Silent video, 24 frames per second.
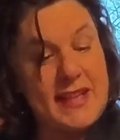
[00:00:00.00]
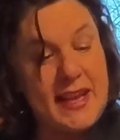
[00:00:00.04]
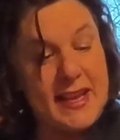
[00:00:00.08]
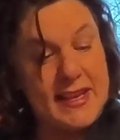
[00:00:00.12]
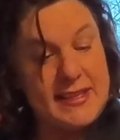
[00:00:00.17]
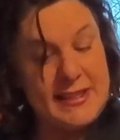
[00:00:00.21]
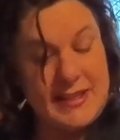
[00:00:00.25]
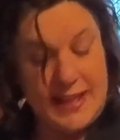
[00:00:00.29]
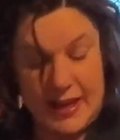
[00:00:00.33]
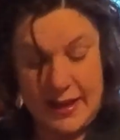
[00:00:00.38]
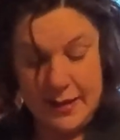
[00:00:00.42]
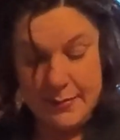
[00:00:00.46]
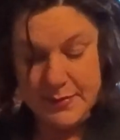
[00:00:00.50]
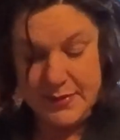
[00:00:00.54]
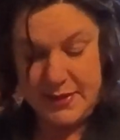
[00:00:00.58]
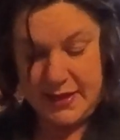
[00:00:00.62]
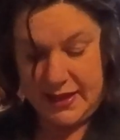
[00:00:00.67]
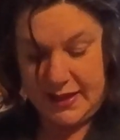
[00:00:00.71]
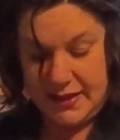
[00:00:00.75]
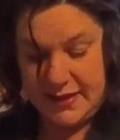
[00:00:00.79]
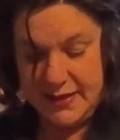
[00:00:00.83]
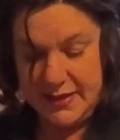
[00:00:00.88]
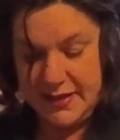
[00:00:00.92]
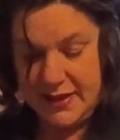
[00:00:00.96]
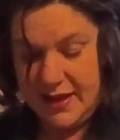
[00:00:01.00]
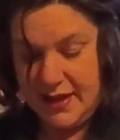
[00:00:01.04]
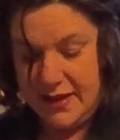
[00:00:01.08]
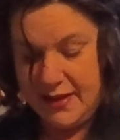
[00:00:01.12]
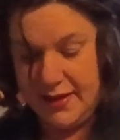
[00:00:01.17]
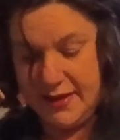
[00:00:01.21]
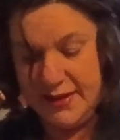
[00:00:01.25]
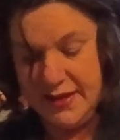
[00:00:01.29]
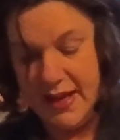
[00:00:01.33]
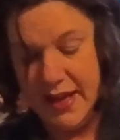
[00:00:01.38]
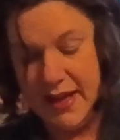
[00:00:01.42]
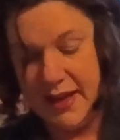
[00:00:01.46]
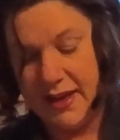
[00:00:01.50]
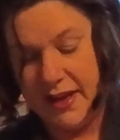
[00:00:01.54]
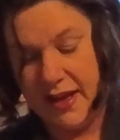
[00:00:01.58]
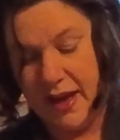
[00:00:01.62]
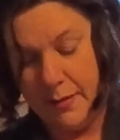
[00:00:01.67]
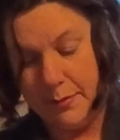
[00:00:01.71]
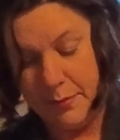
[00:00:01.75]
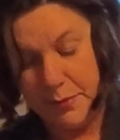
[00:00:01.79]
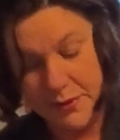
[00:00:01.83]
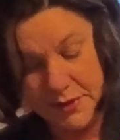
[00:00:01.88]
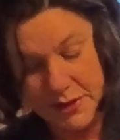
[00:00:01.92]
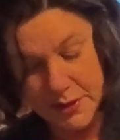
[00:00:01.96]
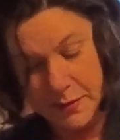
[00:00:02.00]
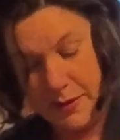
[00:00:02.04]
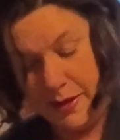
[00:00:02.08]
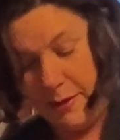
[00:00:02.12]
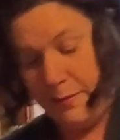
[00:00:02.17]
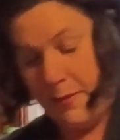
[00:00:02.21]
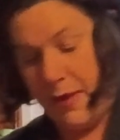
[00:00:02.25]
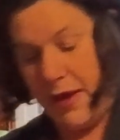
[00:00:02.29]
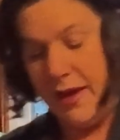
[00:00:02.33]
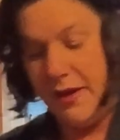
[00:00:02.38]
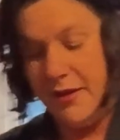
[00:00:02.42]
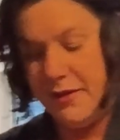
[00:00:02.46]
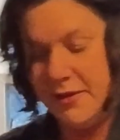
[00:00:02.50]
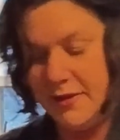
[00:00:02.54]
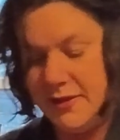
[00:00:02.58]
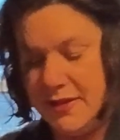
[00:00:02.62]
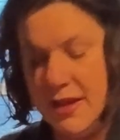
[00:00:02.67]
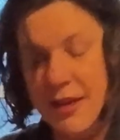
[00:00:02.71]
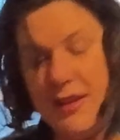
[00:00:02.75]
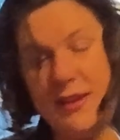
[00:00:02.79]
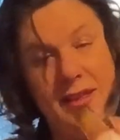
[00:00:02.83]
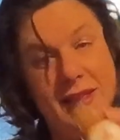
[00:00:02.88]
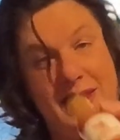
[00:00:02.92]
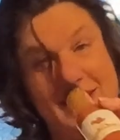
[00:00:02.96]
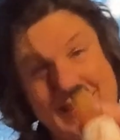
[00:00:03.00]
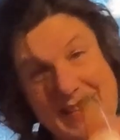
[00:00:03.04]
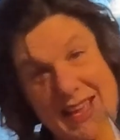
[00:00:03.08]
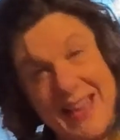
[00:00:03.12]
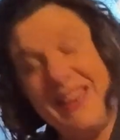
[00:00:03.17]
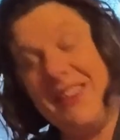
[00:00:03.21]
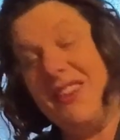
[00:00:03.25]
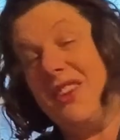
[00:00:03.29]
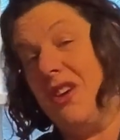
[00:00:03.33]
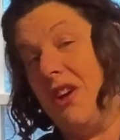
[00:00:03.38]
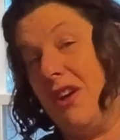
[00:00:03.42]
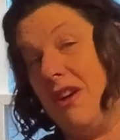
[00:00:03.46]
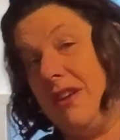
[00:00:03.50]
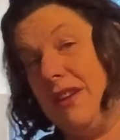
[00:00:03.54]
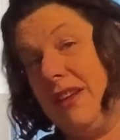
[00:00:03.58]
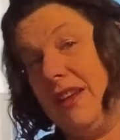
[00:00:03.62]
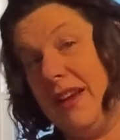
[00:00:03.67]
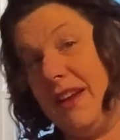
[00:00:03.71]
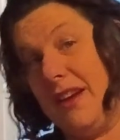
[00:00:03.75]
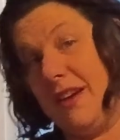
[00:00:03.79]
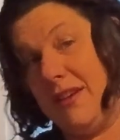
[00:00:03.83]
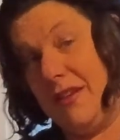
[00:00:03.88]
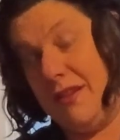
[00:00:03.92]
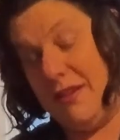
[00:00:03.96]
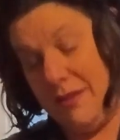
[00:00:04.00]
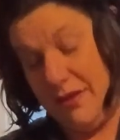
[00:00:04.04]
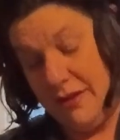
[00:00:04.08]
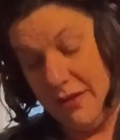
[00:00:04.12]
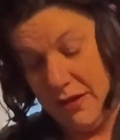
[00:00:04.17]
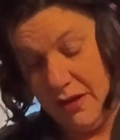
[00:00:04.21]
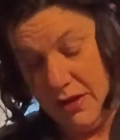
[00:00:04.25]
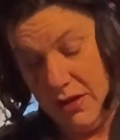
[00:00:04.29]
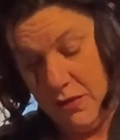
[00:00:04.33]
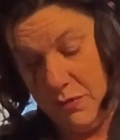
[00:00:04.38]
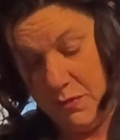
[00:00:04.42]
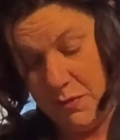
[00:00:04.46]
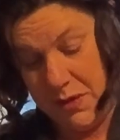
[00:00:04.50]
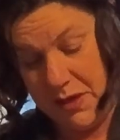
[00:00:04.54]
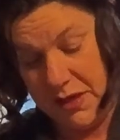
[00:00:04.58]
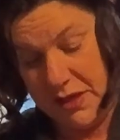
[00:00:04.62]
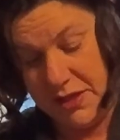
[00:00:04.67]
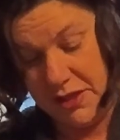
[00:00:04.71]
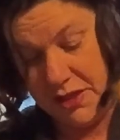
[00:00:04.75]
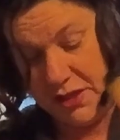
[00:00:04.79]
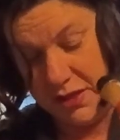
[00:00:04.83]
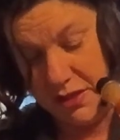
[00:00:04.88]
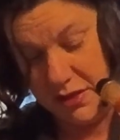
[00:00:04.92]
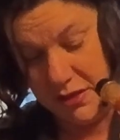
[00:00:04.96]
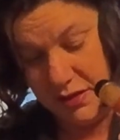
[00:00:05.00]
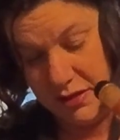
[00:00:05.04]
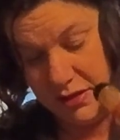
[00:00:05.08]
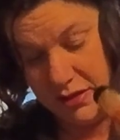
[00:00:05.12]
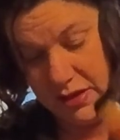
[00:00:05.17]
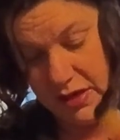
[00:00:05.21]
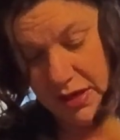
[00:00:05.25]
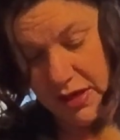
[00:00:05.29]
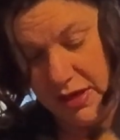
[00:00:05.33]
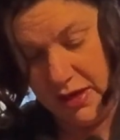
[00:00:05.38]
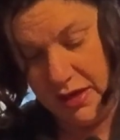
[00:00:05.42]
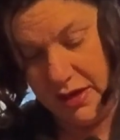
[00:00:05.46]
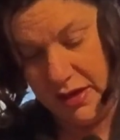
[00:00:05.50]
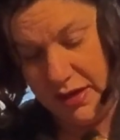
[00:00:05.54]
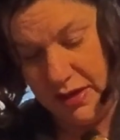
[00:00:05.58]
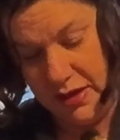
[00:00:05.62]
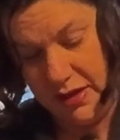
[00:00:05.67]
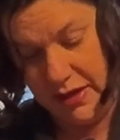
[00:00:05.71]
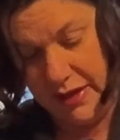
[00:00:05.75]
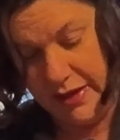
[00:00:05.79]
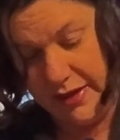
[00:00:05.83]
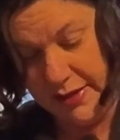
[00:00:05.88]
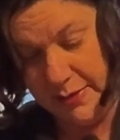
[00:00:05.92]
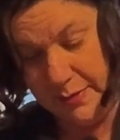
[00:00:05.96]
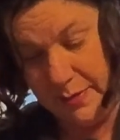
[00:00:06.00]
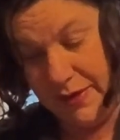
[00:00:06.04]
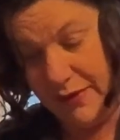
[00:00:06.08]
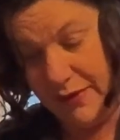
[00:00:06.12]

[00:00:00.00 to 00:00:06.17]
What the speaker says: had damsons. This had a couple sweet bells. This had garlic, which is my